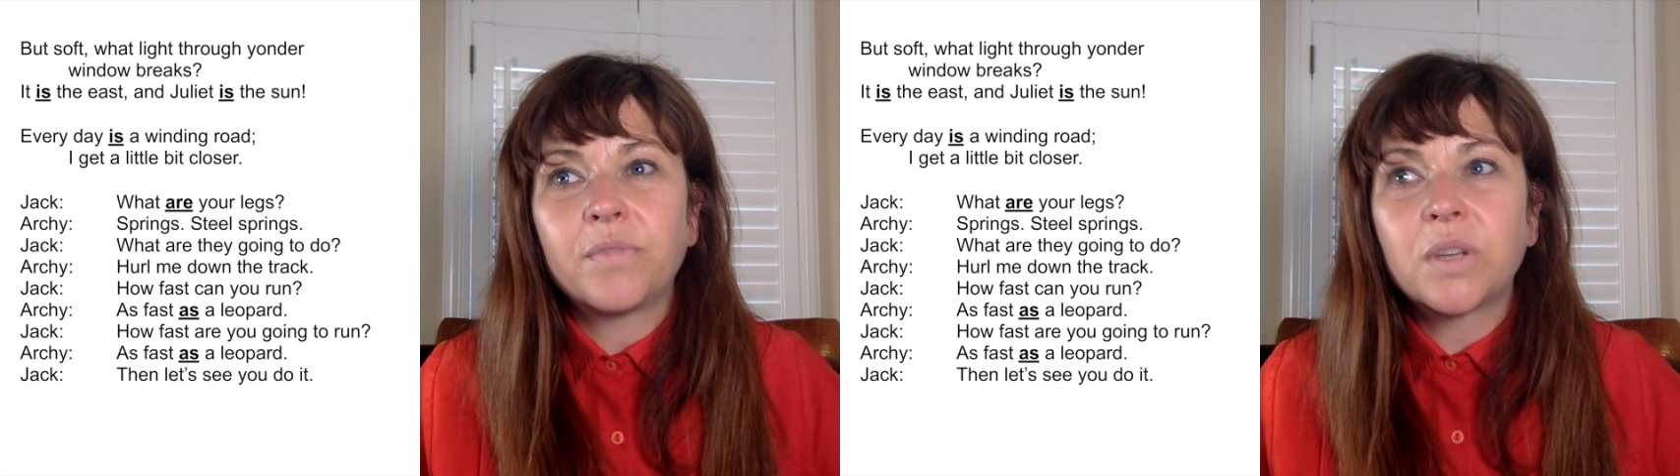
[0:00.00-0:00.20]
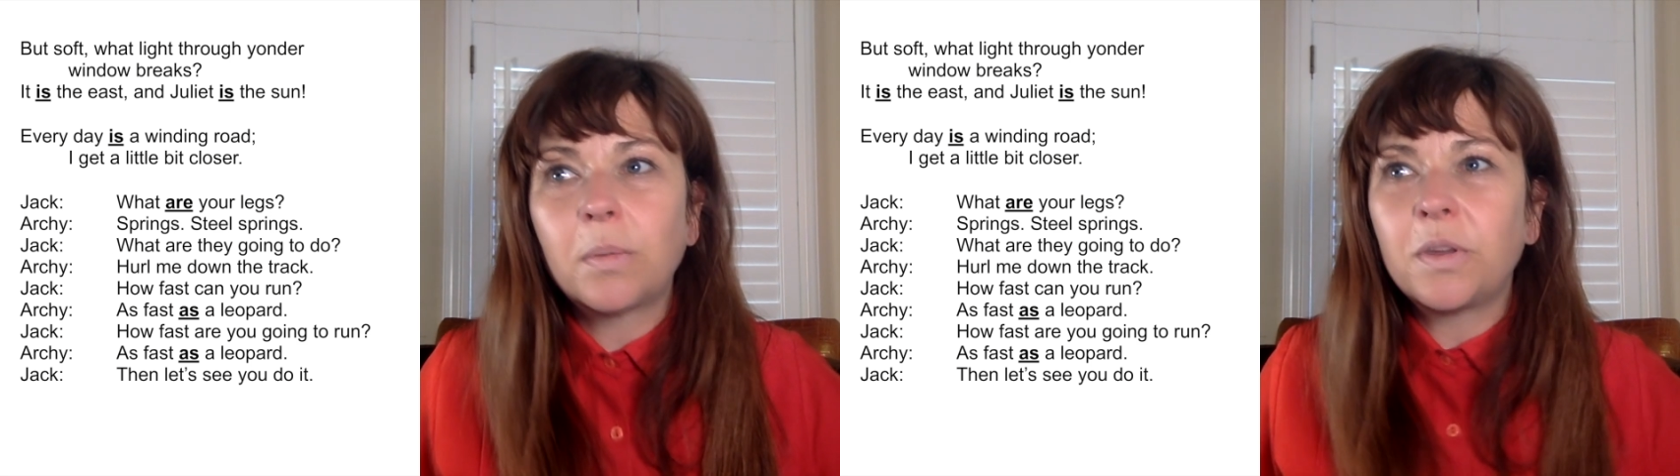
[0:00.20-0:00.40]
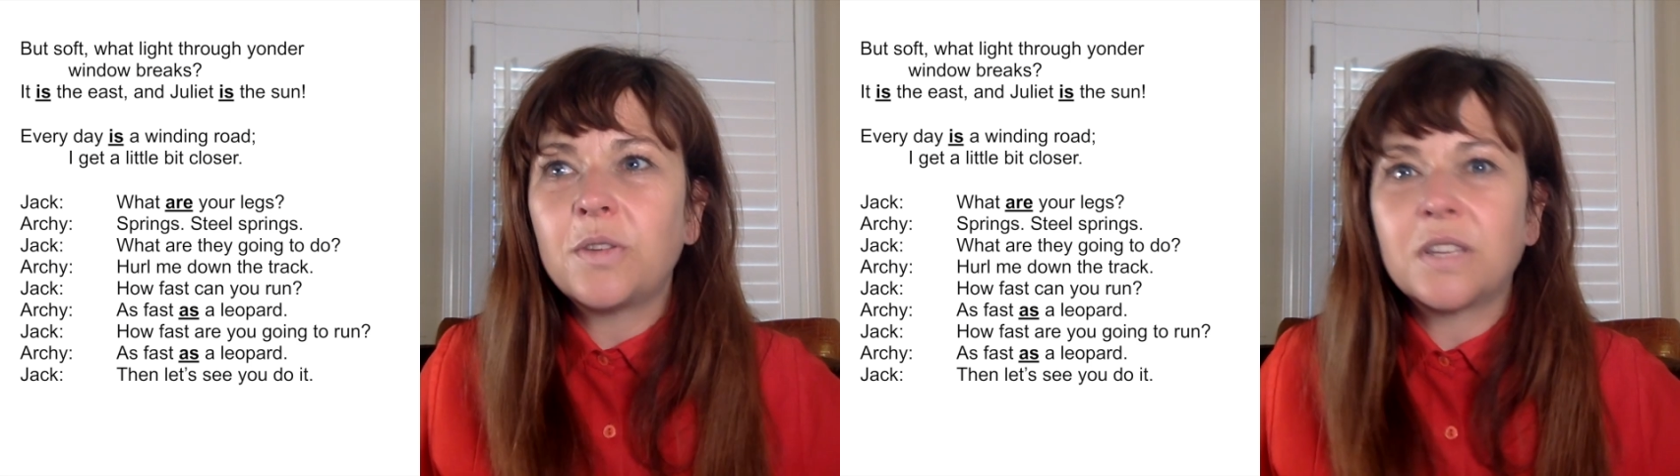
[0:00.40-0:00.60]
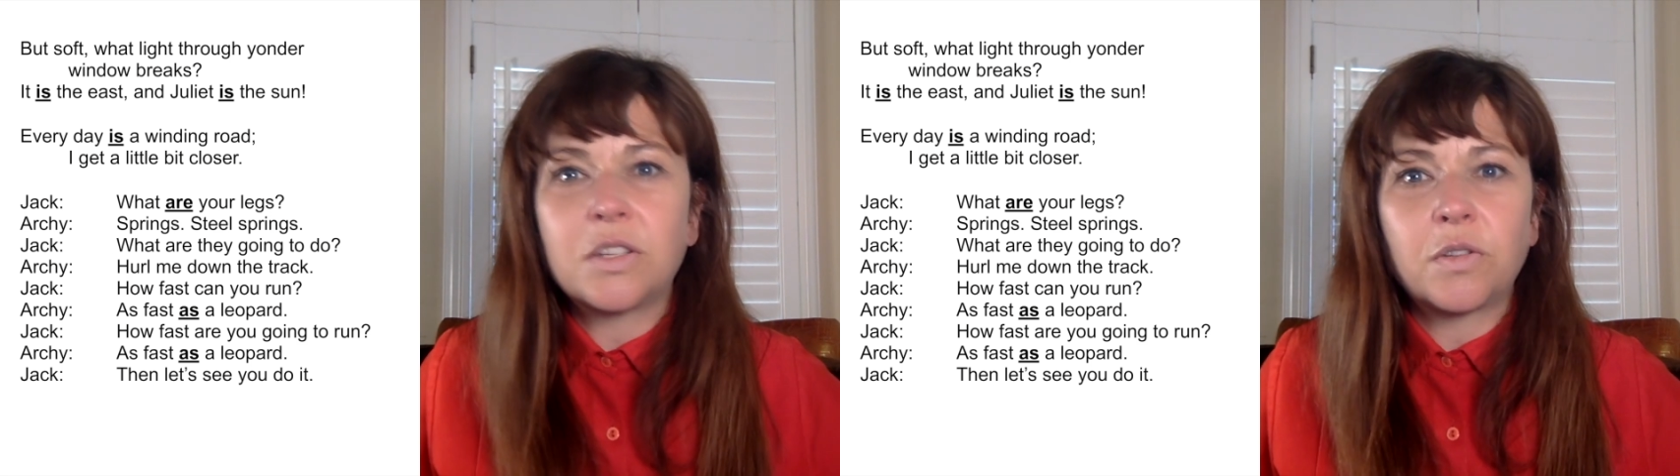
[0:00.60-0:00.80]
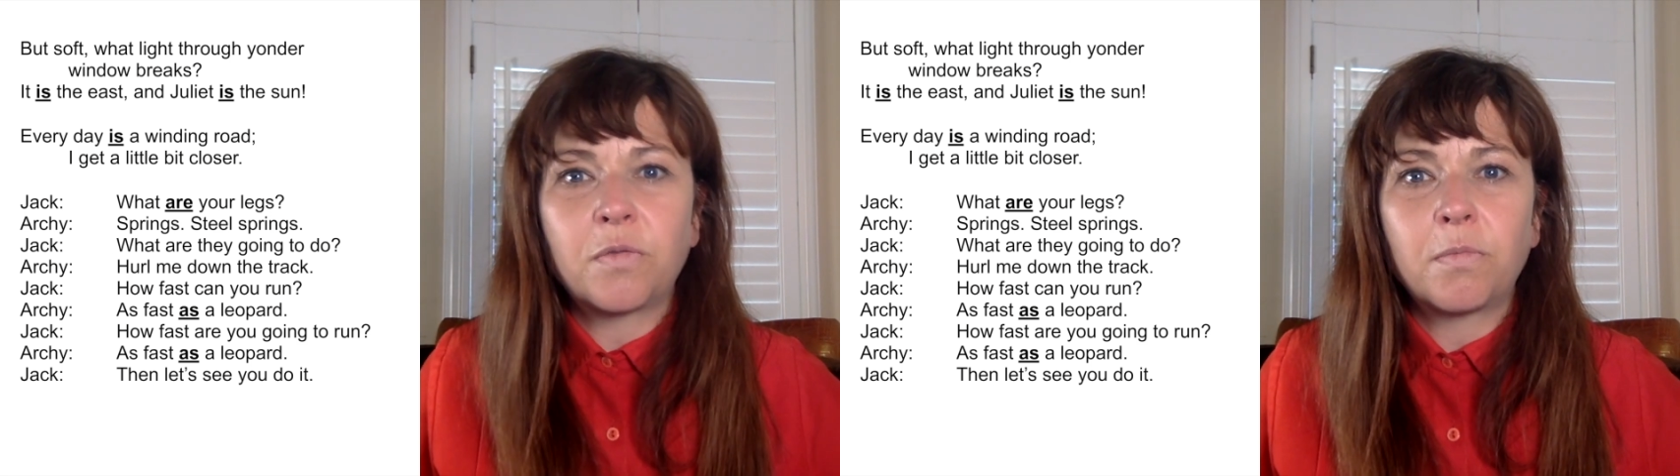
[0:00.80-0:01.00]
double
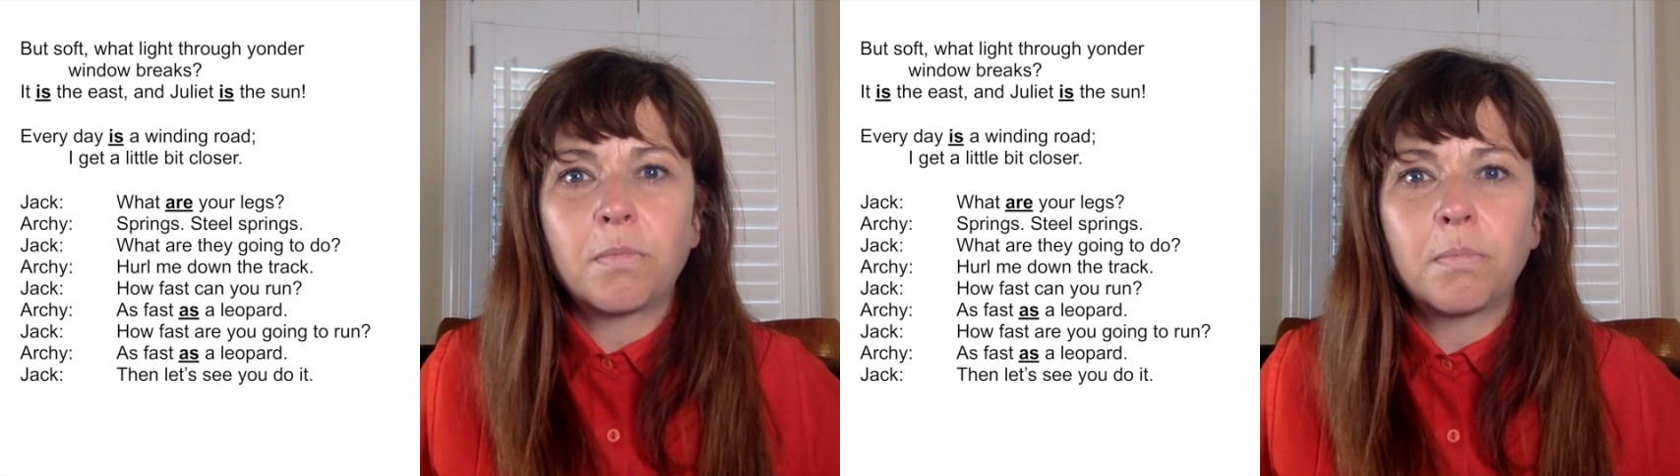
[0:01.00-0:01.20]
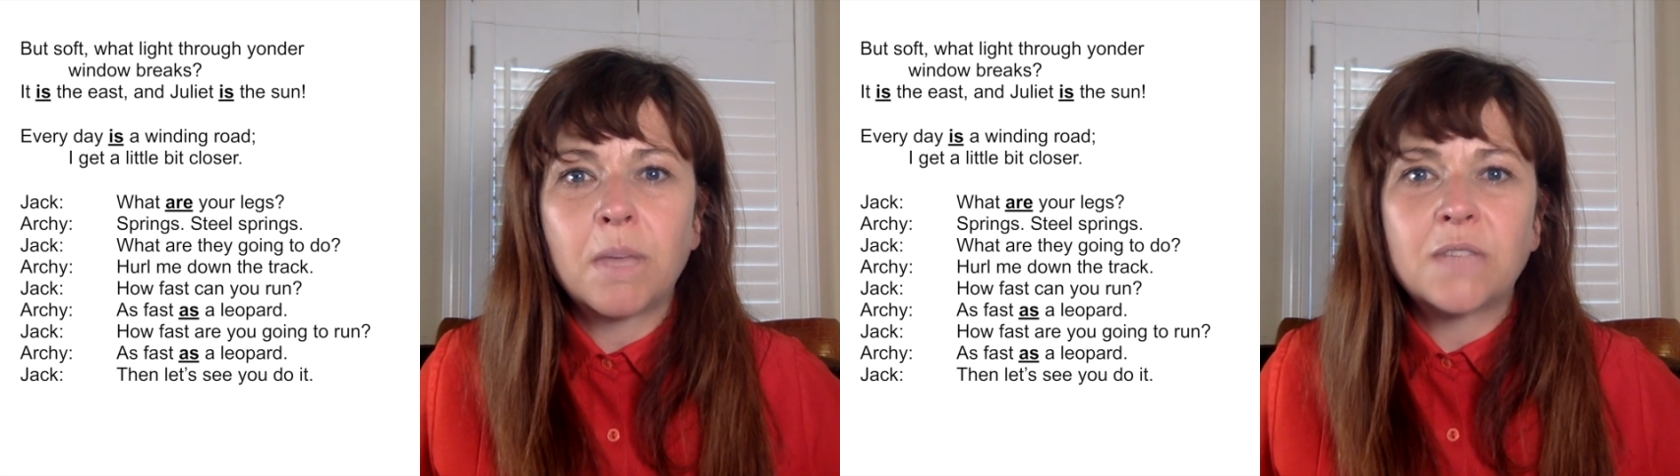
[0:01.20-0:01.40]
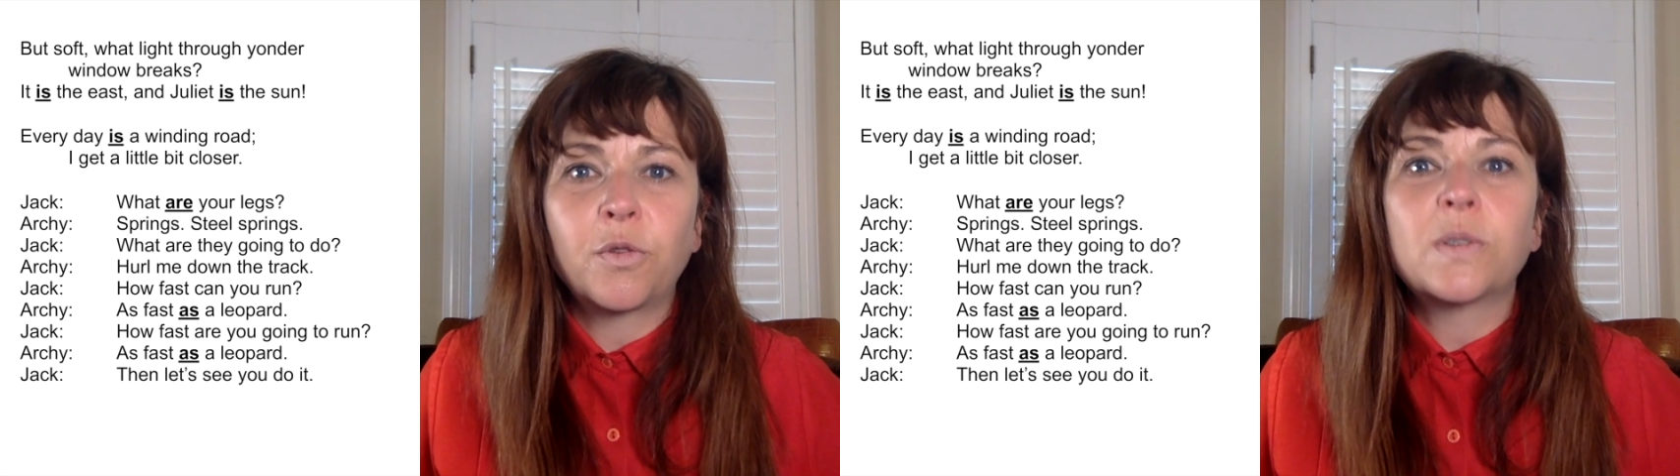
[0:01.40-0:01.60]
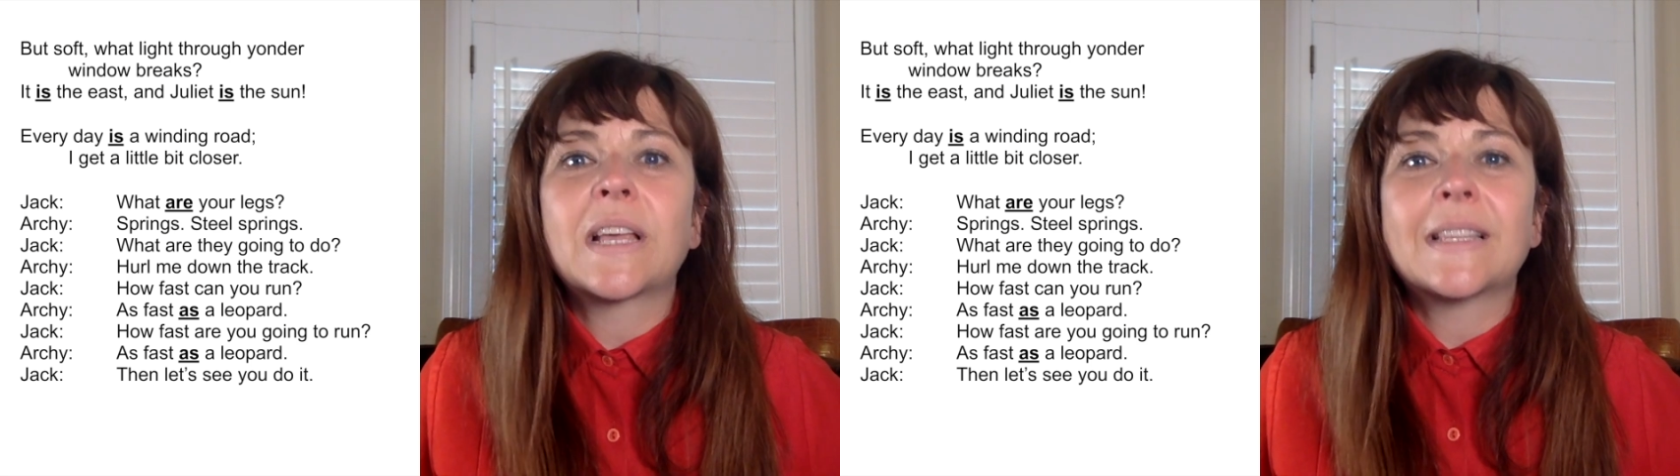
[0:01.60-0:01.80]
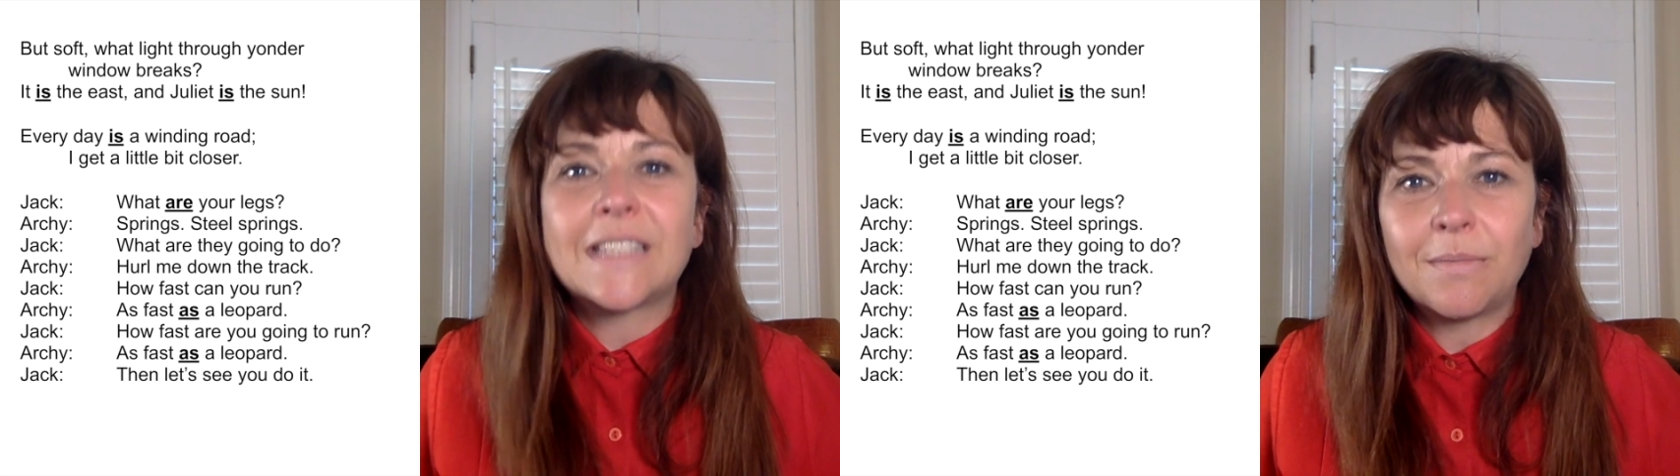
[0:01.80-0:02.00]
usage of metaphors
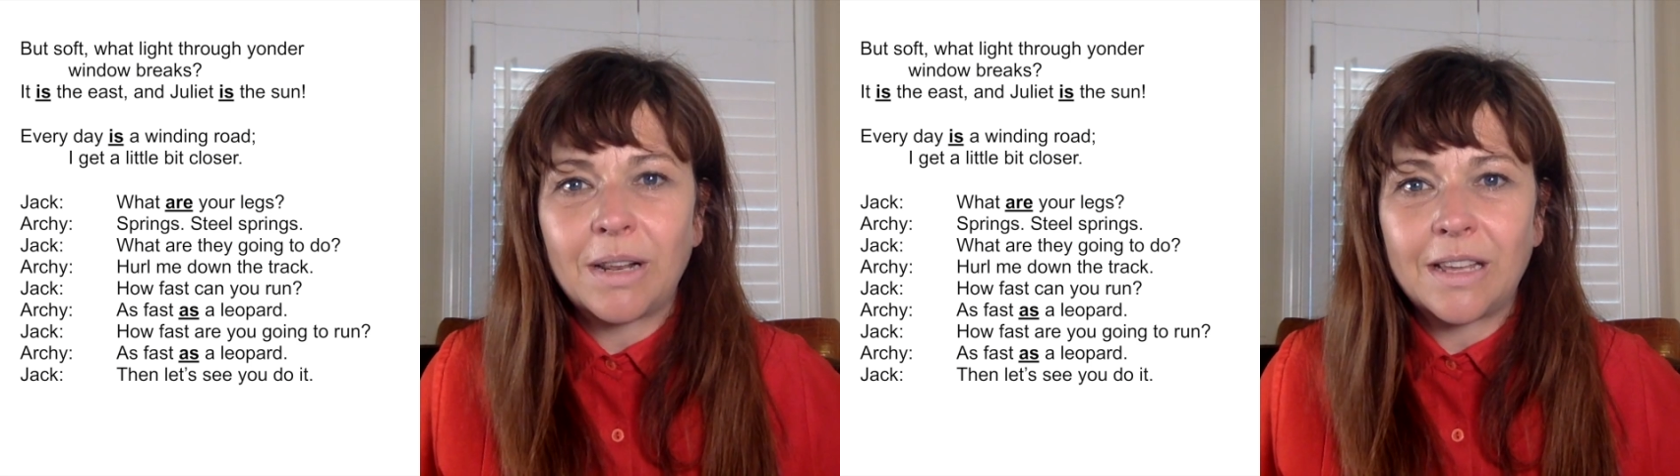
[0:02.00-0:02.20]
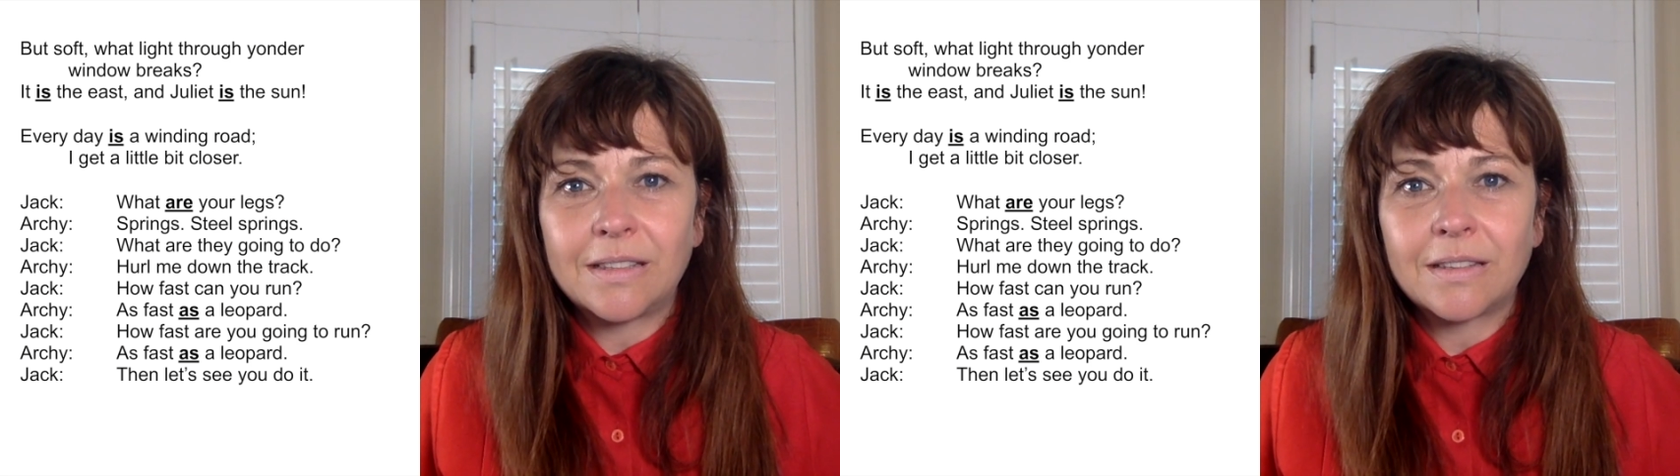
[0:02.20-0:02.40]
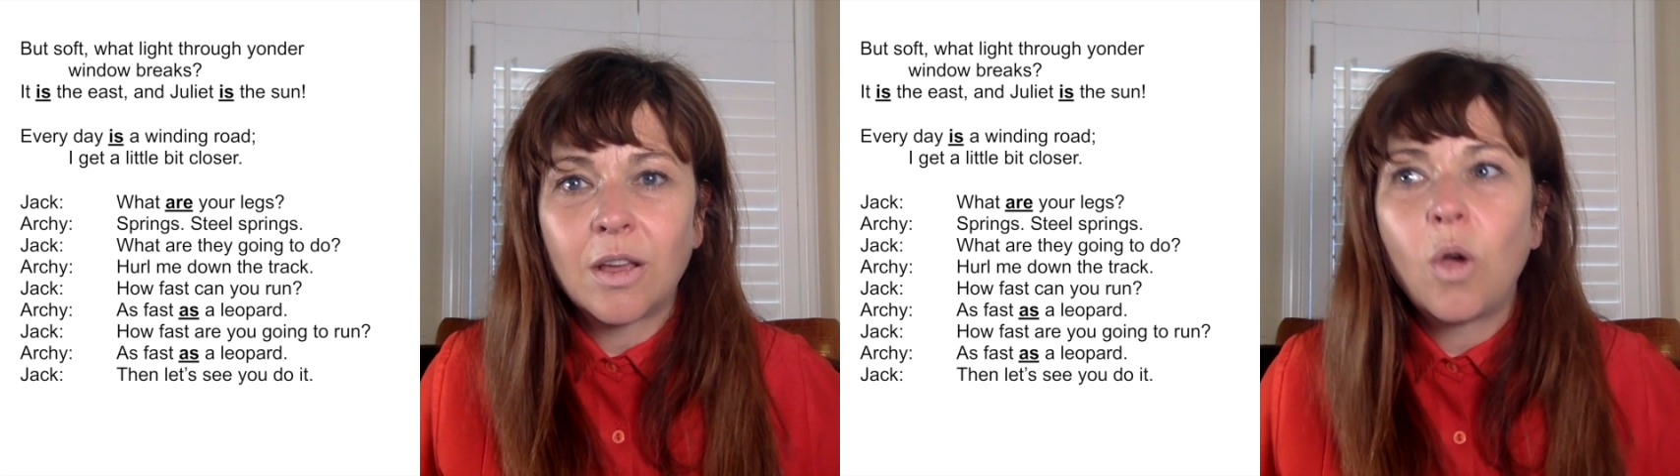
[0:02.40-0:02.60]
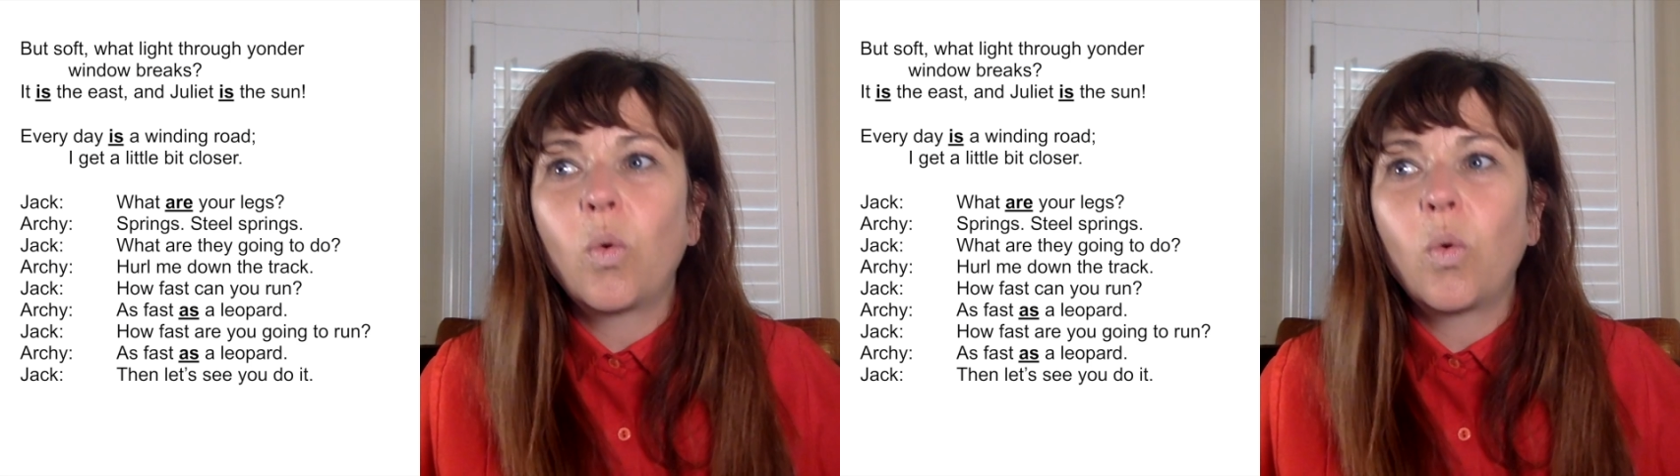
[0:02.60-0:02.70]
and similes